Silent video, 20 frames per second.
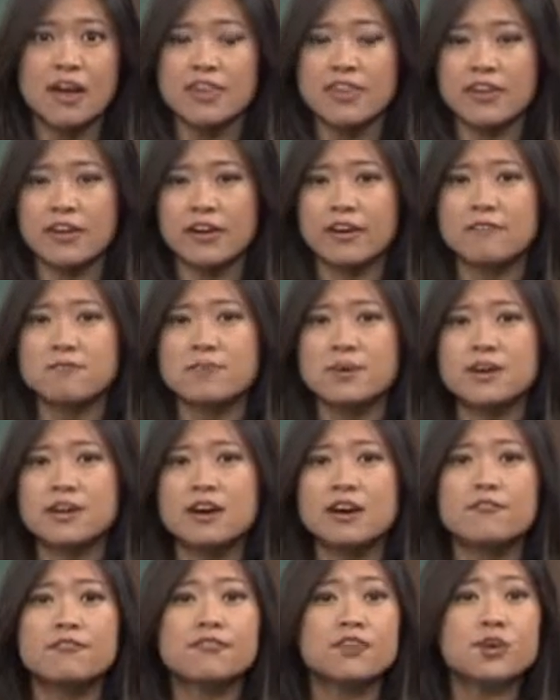There have been
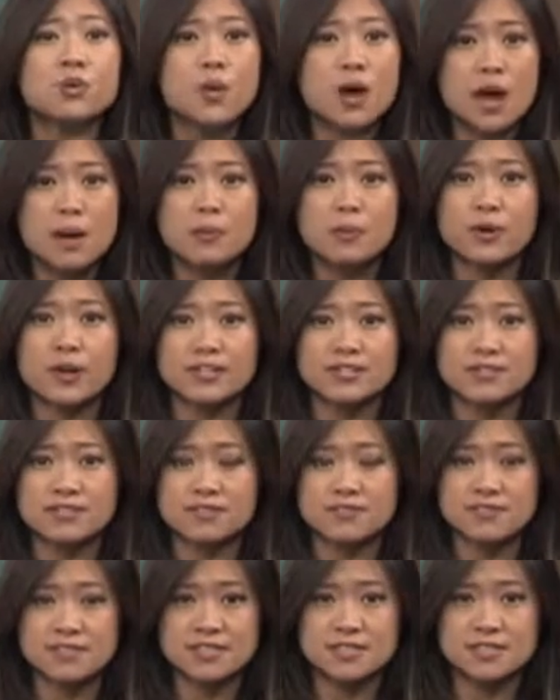a few upgrades to
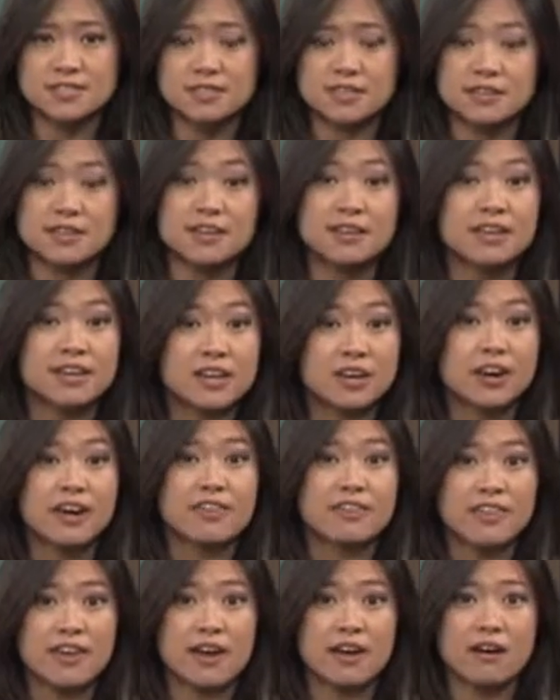the facility here
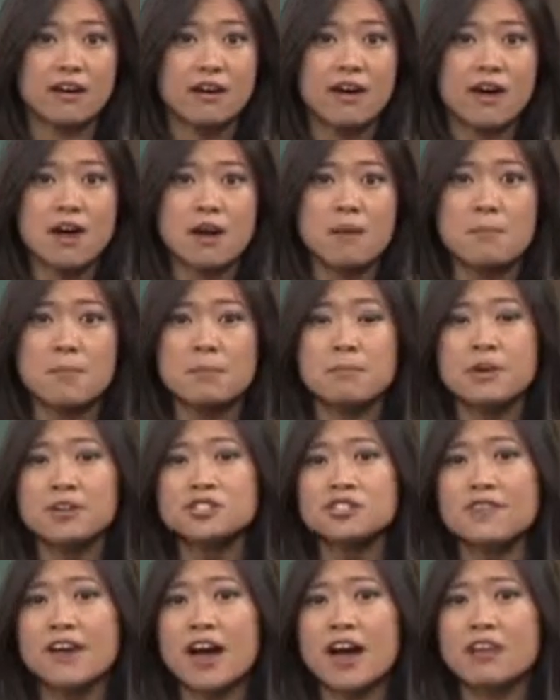and there, but
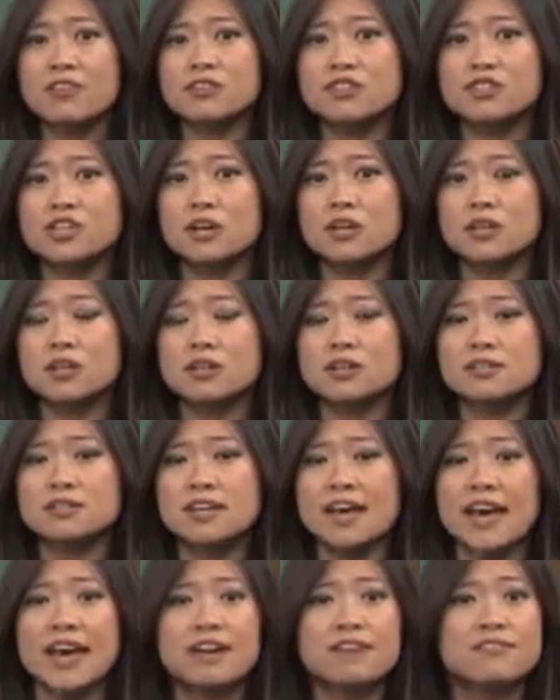much of how the jail looks
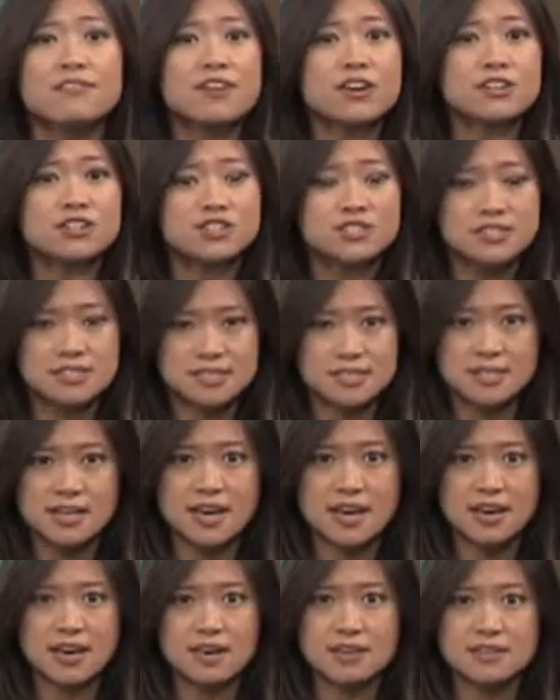and functions
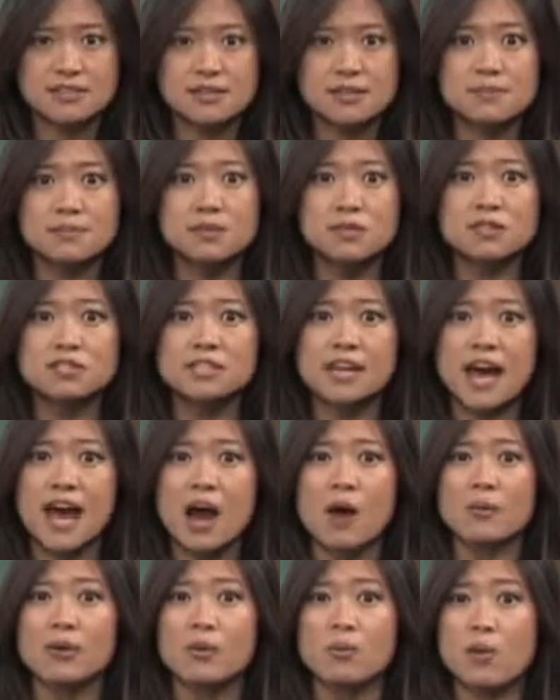today is similar to
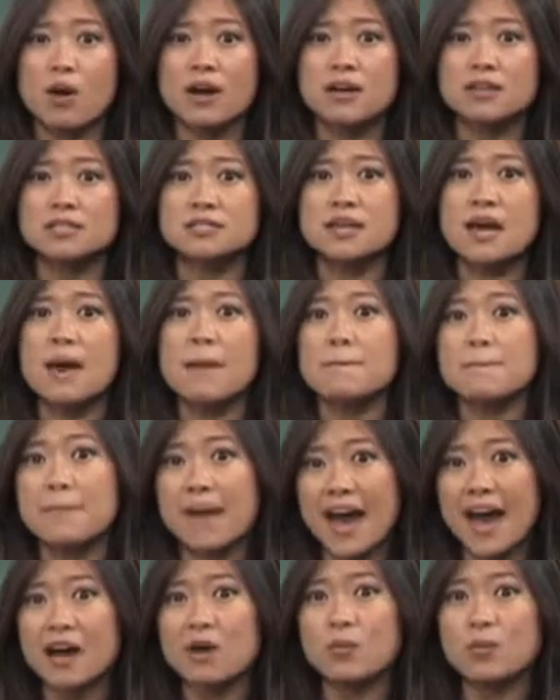how it was
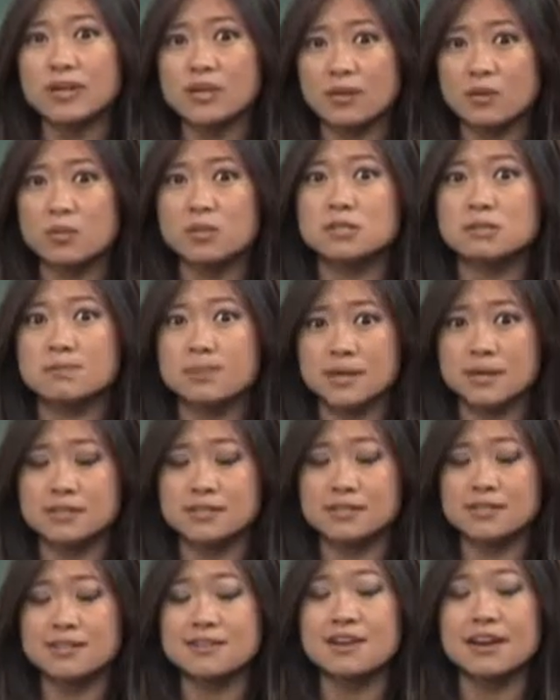back when it was
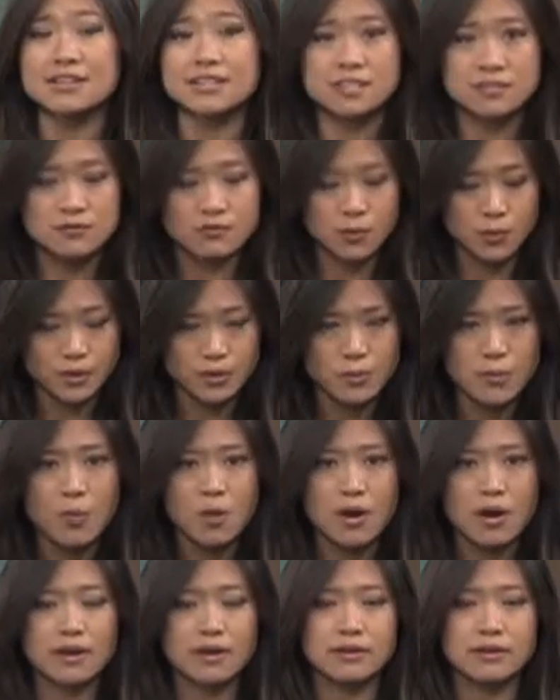built in 1941.